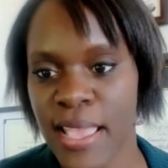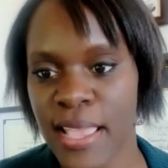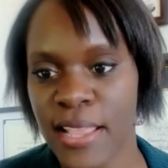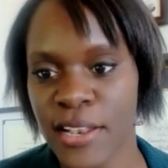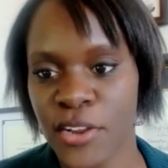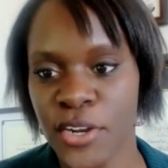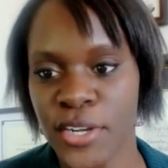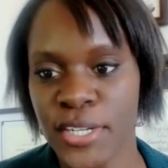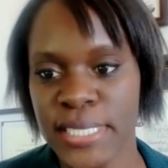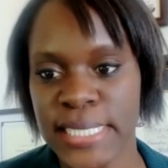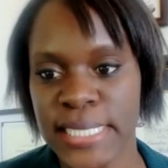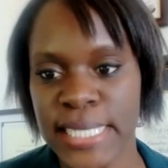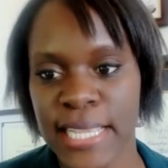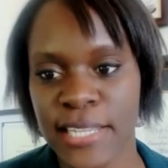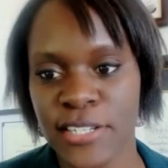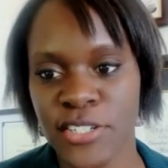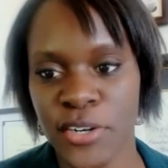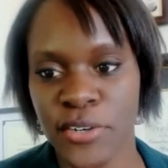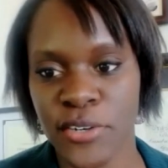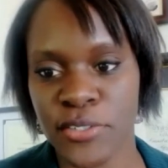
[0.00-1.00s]
in her
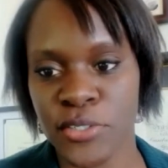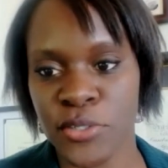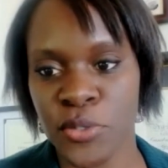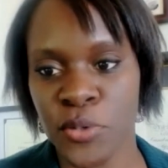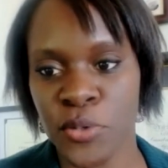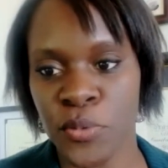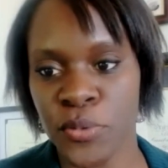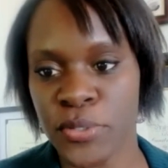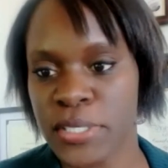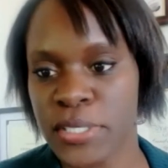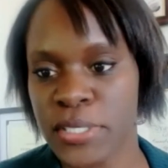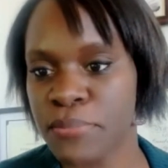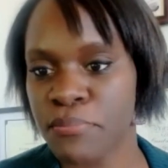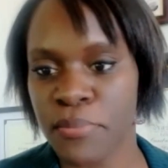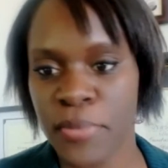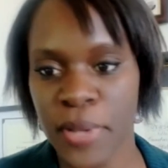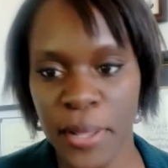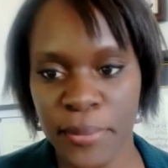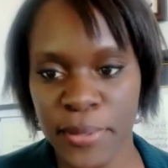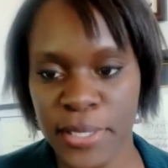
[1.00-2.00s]
state, charter schools,
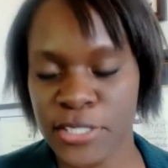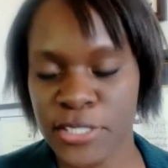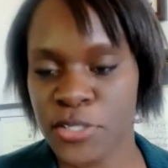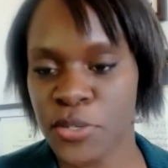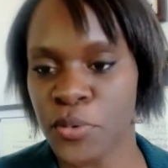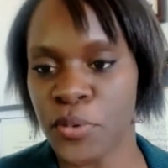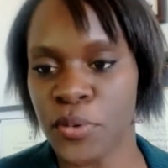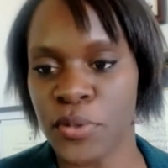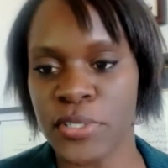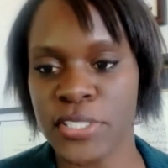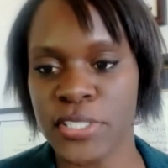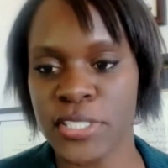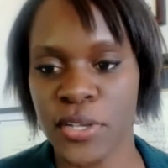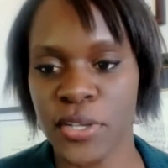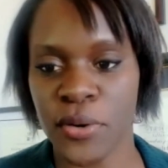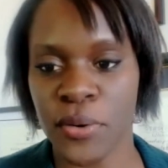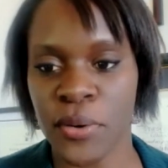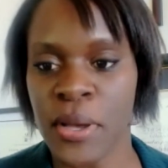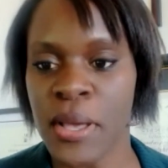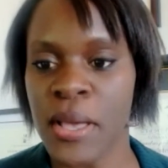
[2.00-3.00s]
public schools,
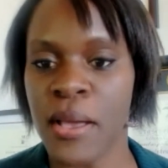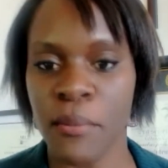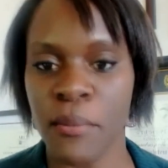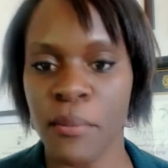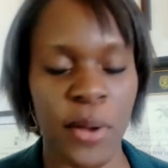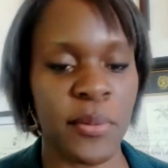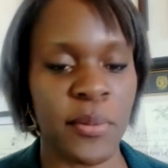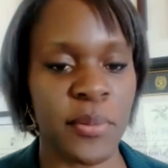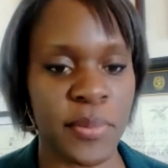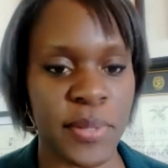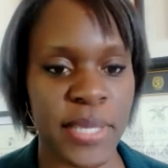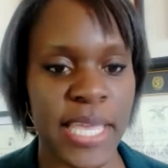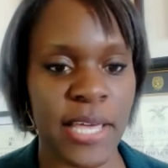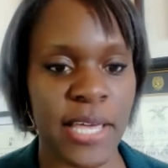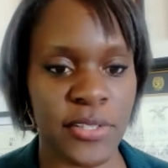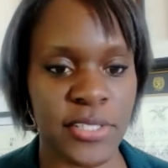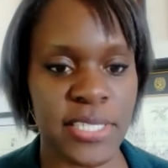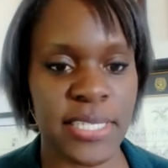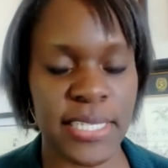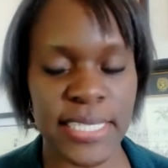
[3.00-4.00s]
so probably
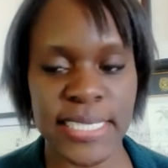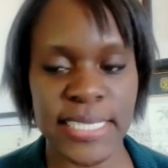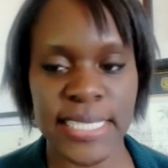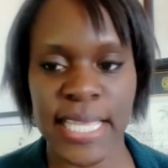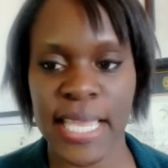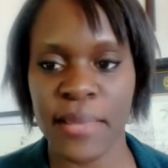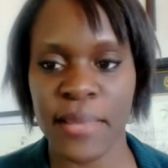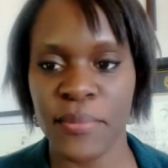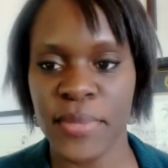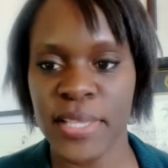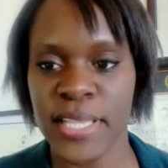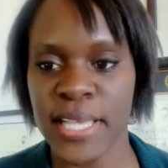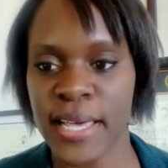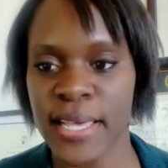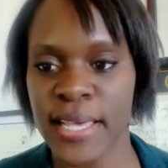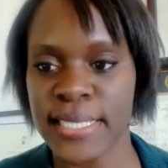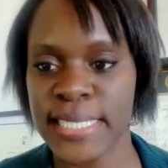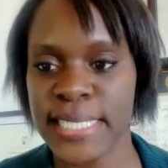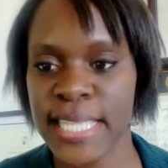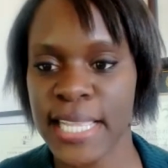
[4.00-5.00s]
held to the same
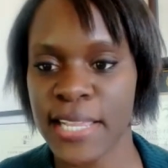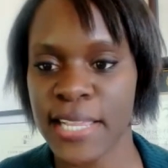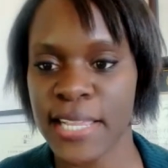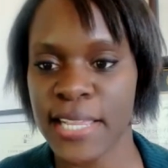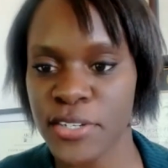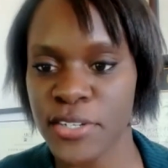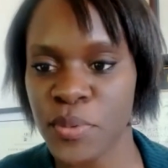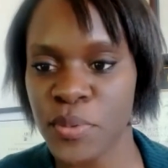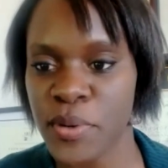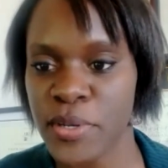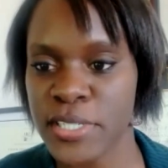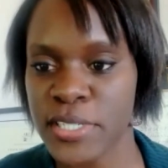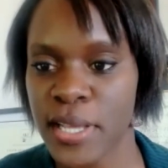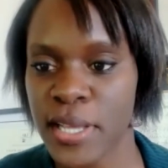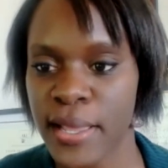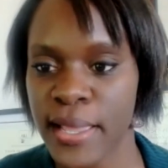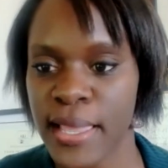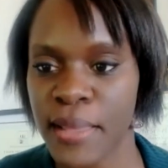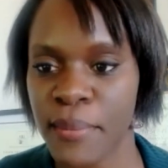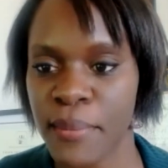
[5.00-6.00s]
standards when we were
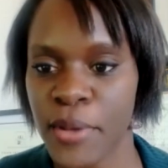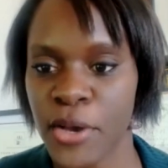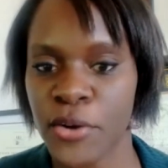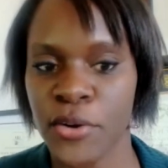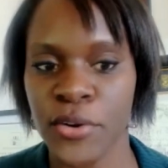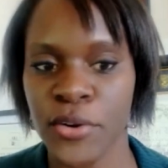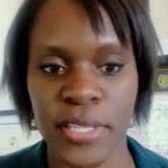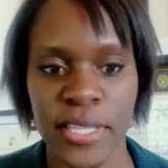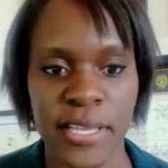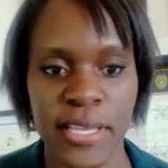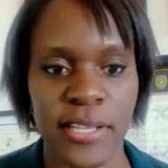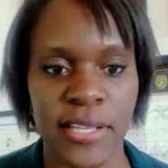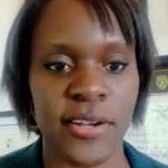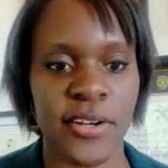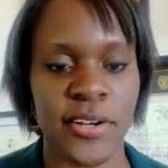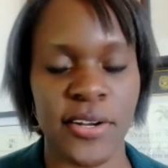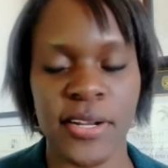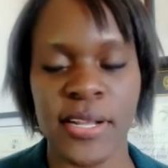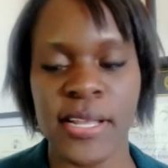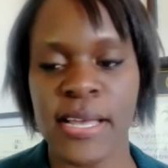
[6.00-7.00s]
talking about
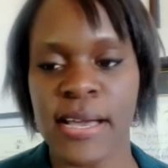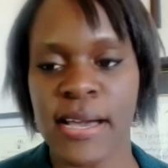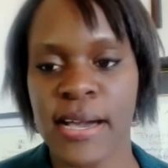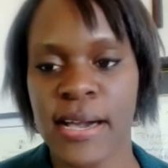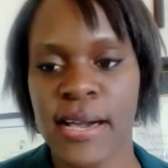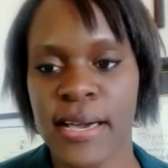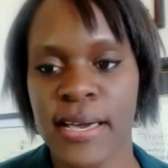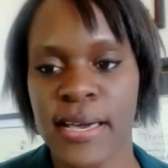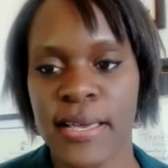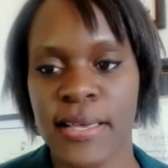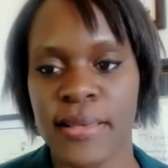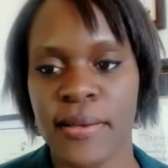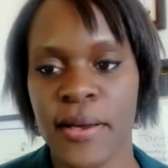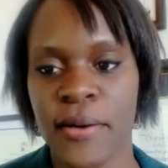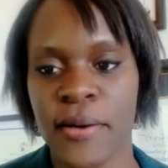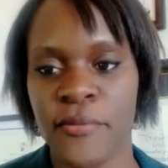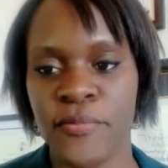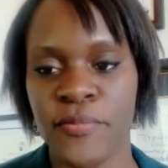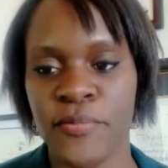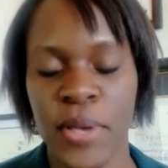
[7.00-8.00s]
earlier
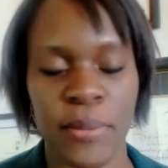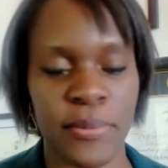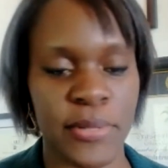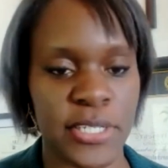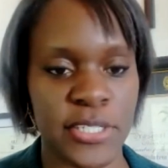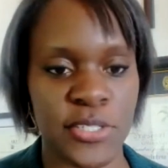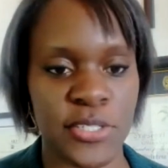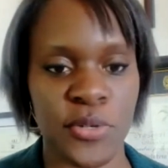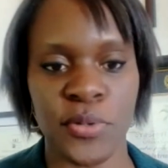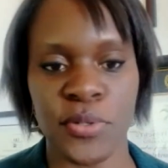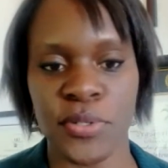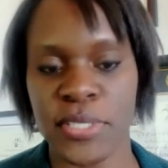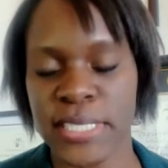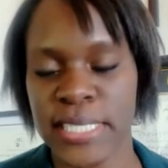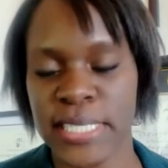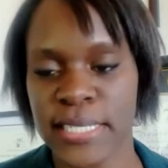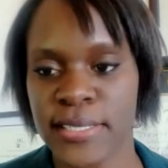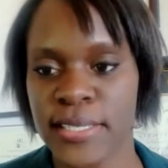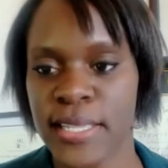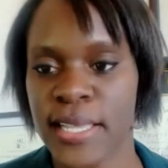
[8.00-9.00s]
of public schools
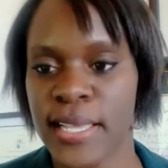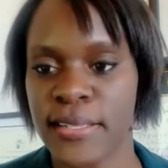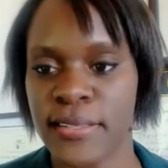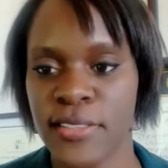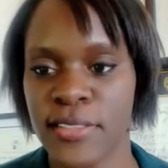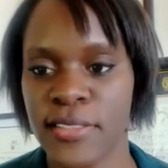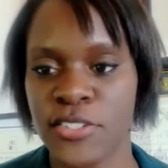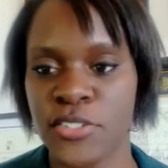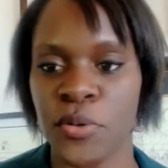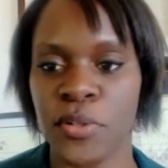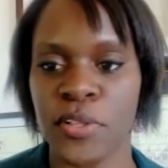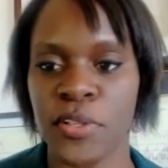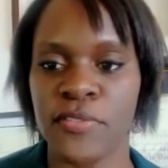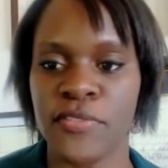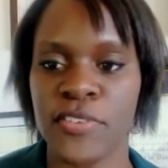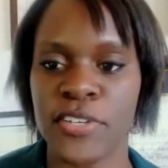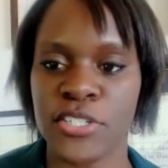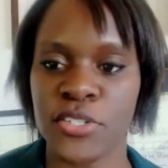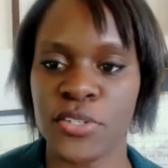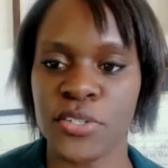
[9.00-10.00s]
and school
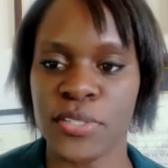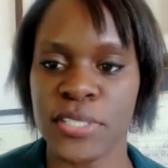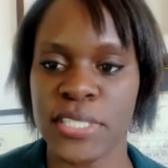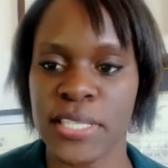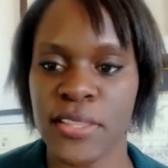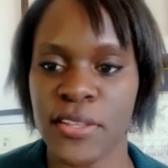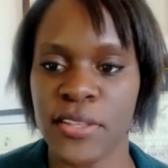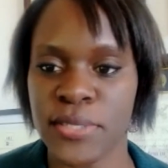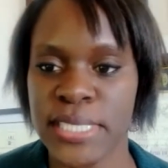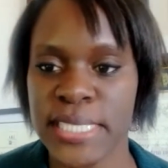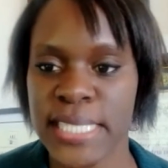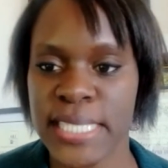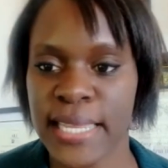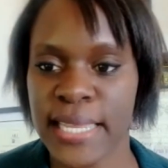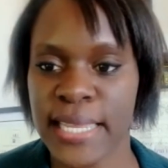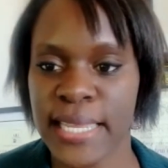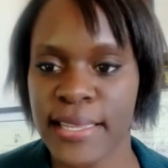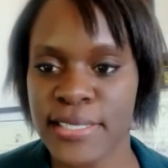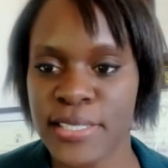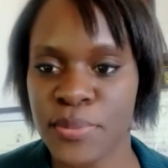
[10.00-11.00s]
officials in those
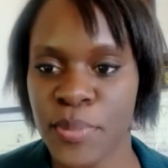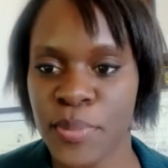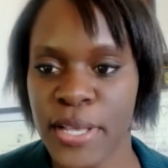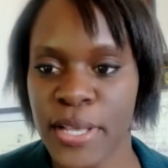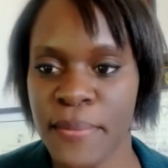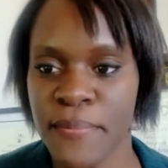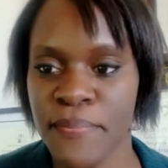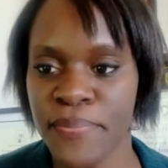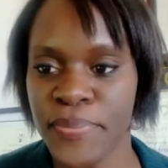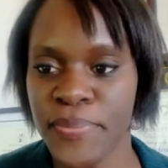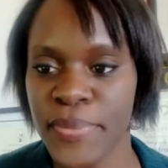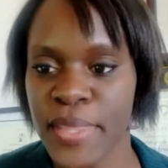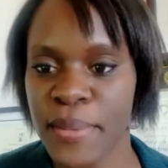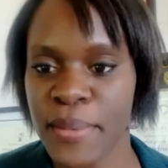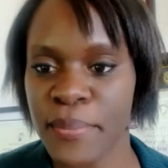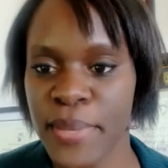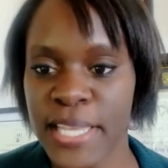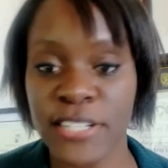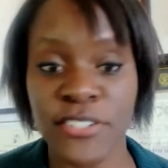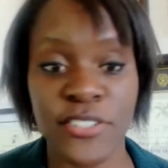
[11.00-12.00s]
settings, but
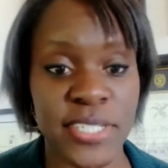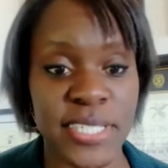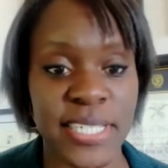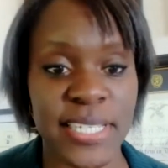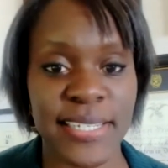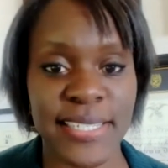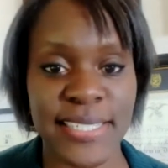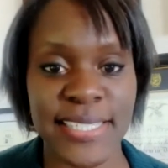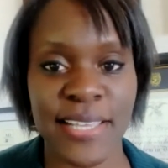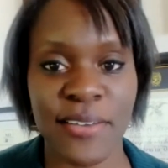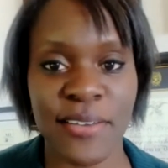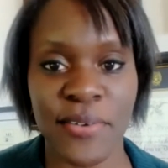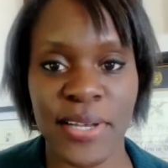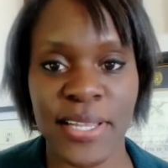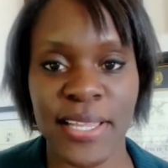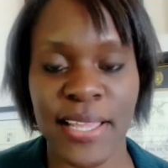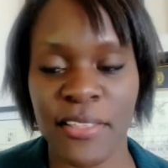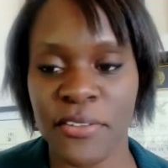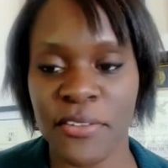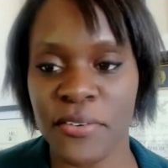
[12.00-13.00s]
be interested to see
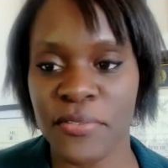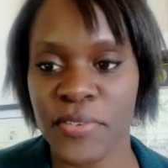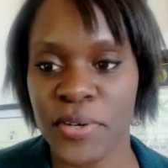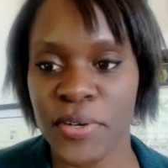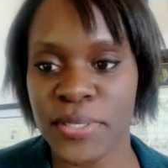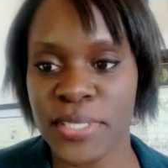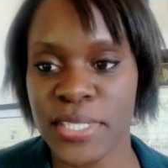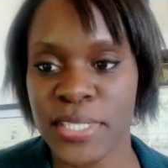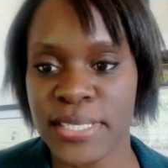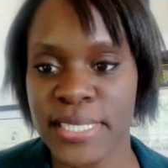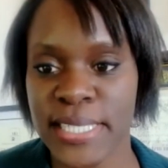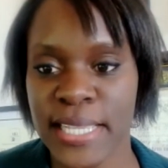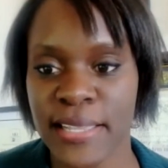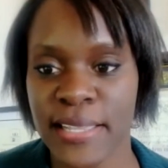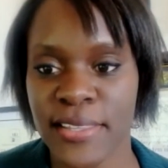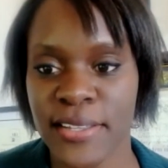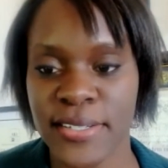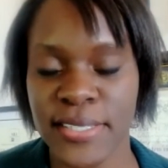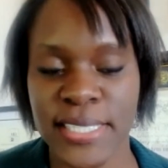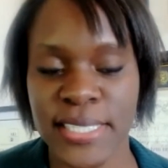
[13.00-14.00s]
what other folks are seeing
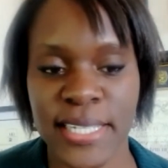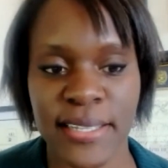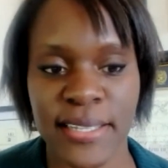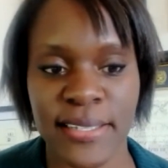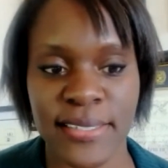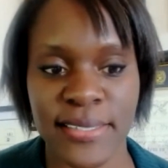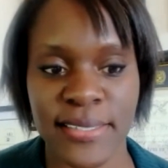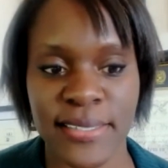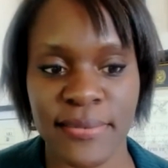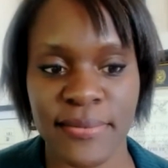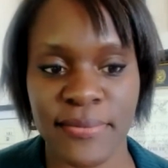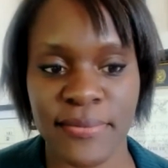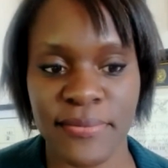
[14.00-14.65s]
in their states.